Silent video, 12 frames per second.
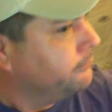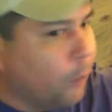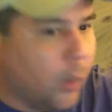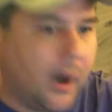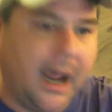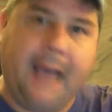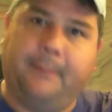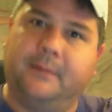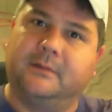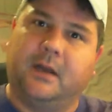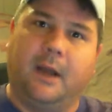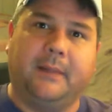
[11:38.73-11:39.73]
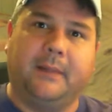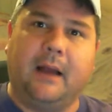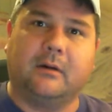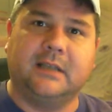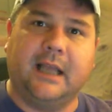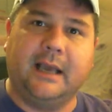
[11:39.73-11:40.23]
What happens a couple
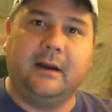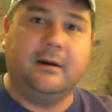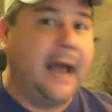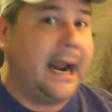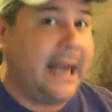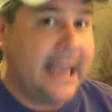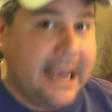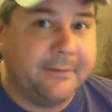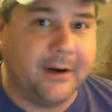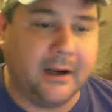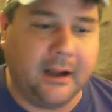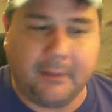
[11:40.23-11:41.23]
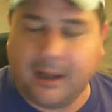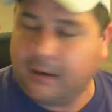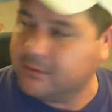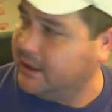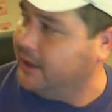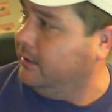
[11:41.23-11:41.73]
hours later? Not even a couple
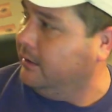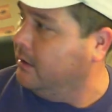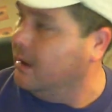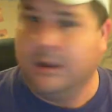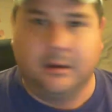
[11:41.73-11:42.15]
hours later.